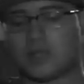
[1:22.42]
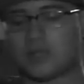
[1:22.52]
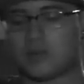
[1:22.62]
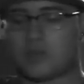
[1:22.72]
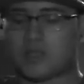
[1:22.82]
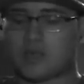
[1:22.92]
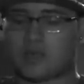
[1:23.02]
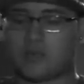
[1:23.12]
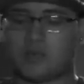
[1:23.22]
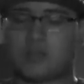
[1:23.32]
I did. My
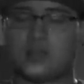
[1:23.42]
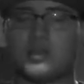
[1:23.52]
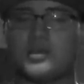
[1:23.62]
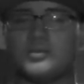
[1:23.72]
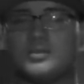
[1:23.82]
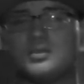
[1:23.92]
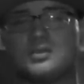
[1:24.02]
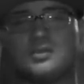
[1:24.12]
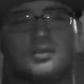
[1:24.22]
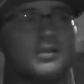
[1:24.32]
dad gave me an allowance,
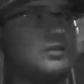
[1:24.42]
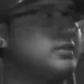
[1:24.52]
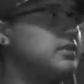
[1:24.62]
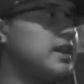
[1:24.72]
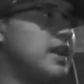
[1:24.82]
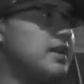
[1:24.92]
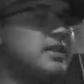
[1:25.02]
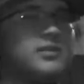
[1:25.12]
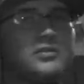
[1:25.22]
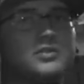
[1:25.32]
you know,
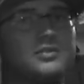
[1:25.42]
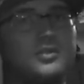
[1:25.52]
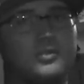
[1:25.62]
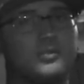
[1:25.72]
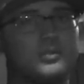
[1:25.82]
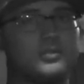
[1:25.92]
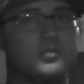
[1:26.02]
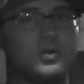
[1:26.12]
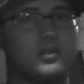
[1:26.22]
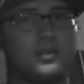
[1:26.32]
and I would just go once
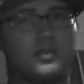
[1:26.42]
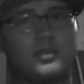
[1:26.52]
a month,